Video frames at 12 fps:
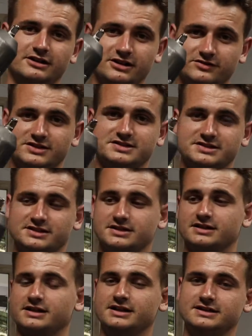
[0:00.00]
of this
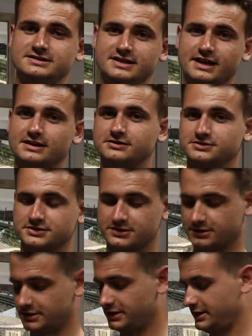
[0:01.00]
thing taking those on,